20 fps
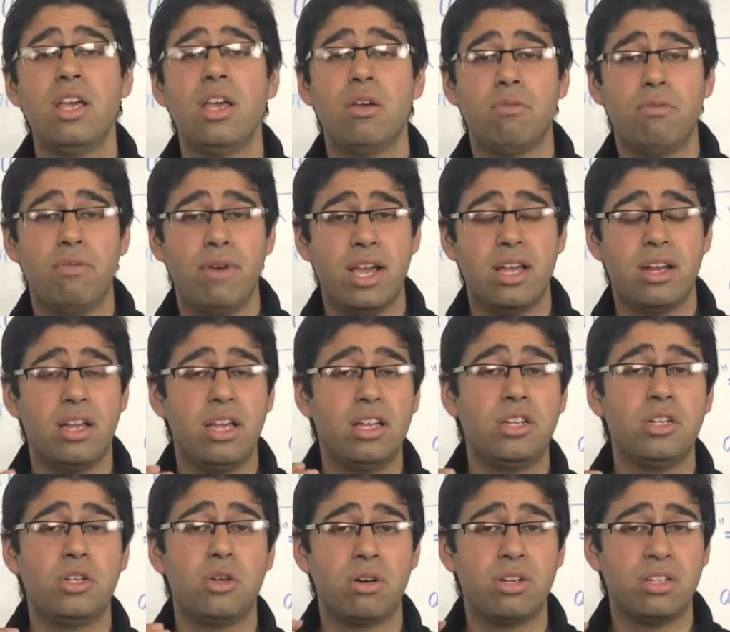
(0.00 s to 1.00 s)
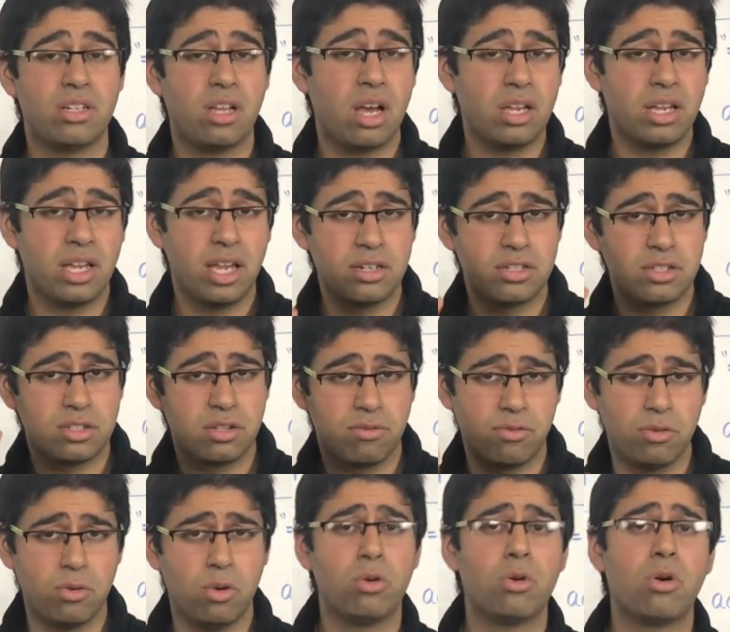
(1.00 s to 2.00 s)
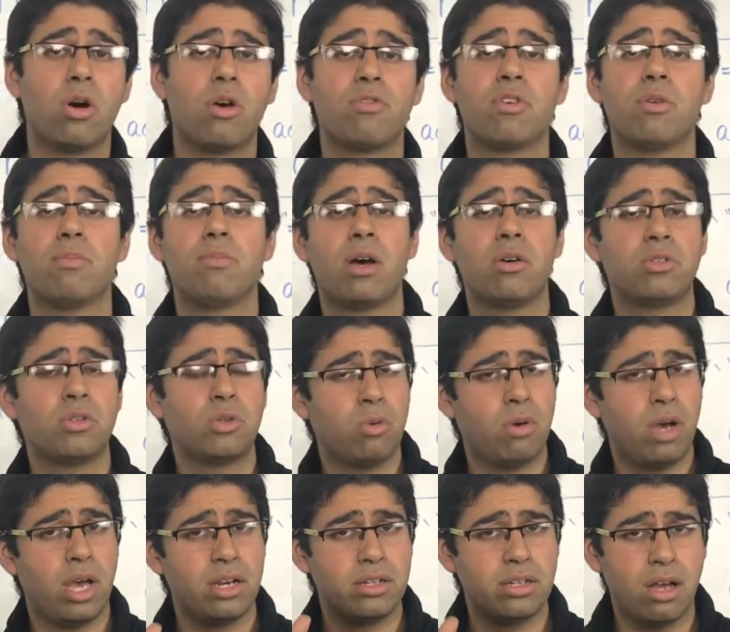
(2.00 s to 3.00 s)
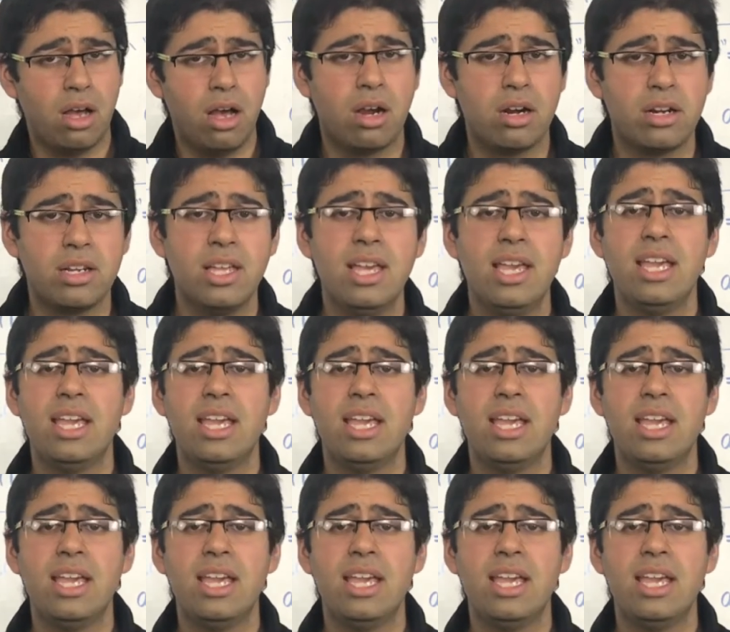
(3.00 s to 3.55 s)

wherein your tongue hits the floor of your mouth quite hard.